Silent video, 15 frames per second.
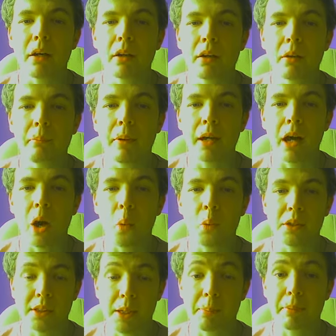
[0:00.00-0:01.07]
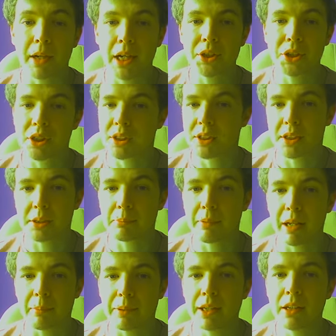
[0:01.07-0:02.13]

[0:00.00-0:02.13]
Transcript: by our subconsciousness maybe